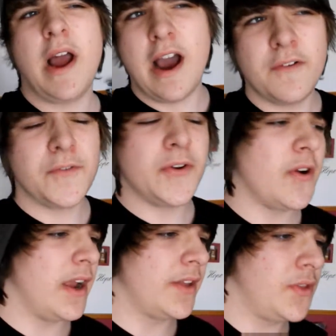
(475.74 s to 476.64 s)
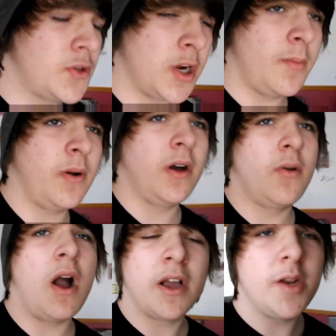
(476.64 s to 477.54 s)
After I get the
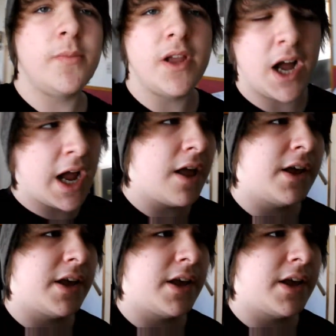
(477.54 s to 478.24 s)
tripod, I'm gonna be, I